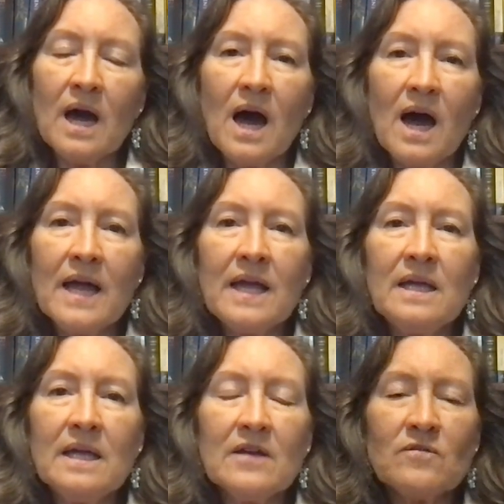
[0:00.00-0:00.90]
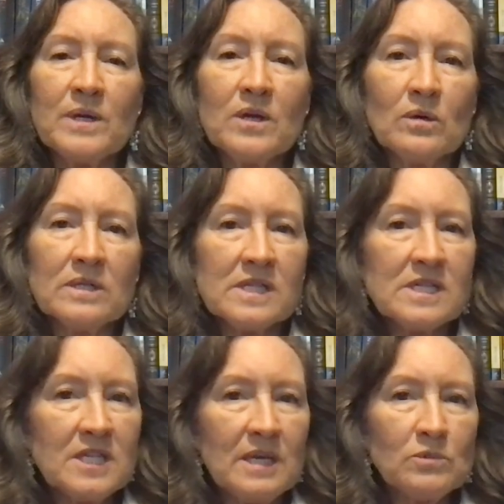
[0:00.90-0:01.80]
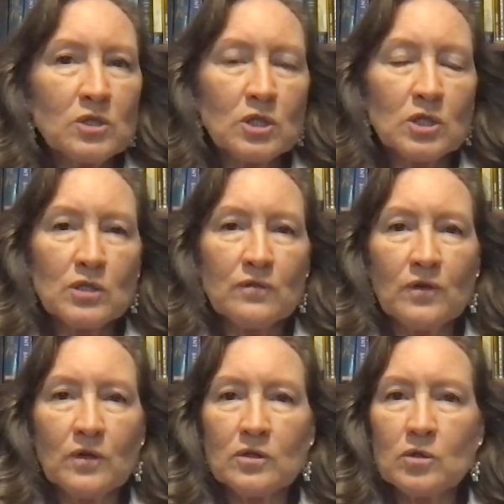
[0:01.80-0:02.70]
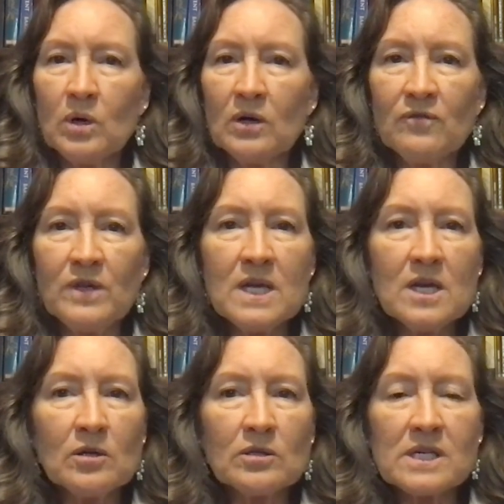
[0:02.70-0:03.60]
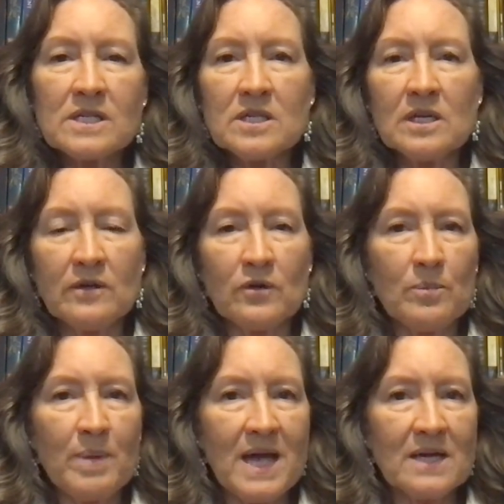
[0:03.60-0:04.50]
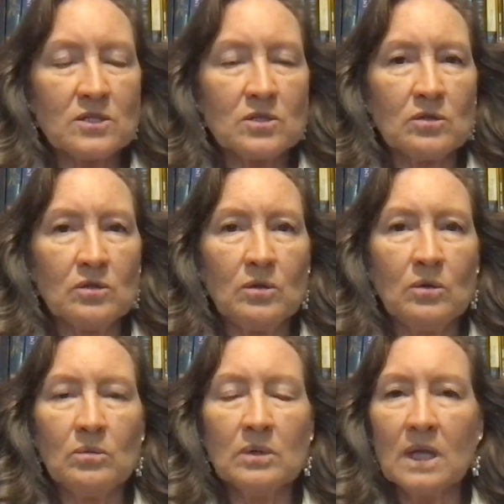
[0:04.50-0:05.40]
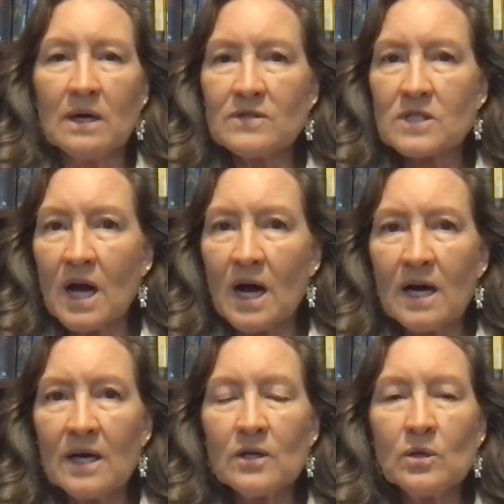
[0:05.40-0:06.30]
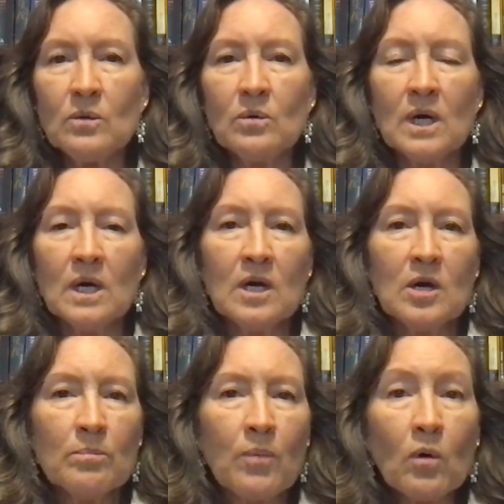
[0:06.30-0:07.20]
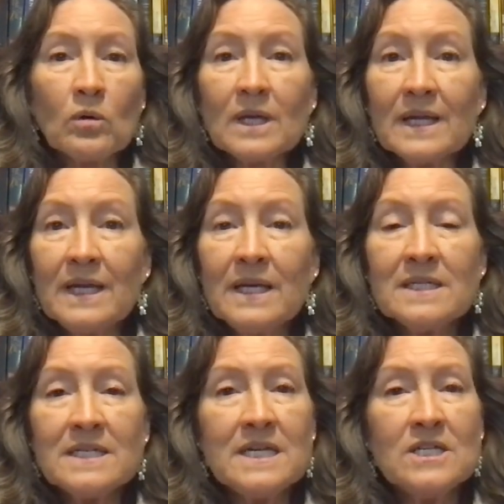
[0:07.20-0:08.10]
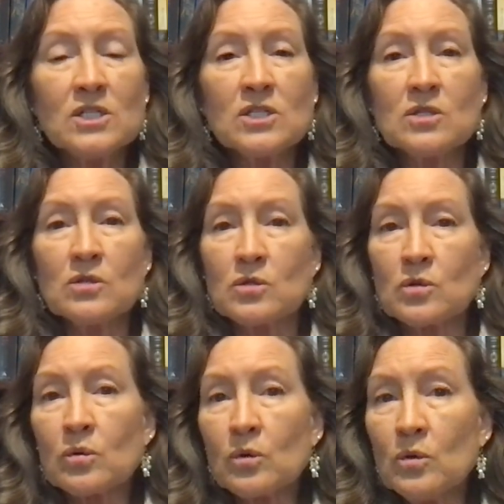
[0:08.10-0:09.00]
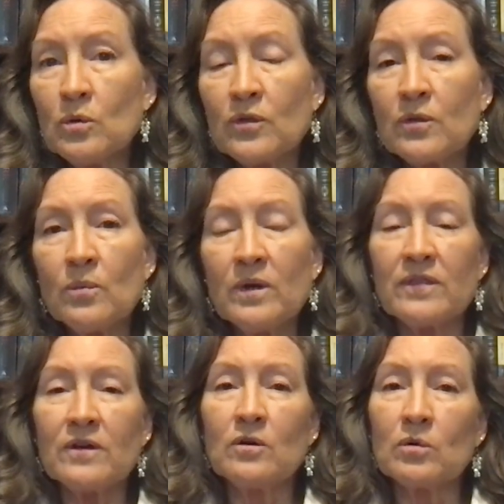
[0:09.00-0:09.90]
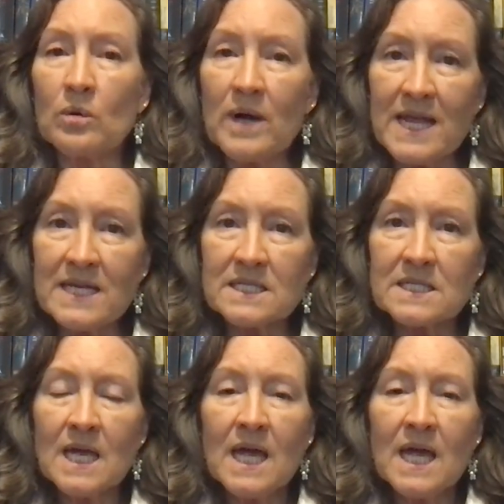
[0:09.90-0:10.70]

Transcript: I have been going to the same church for 12 years. I sit under a pastor who loves God, who boldly teaches the truth with grace.